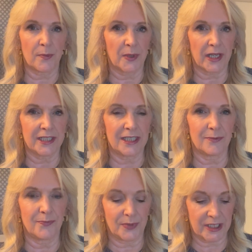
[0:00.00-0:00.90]
but I
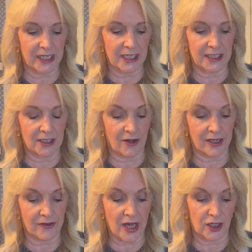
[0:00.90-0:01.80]
didn't particularly
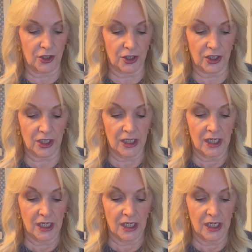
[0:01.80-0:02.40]
like that look.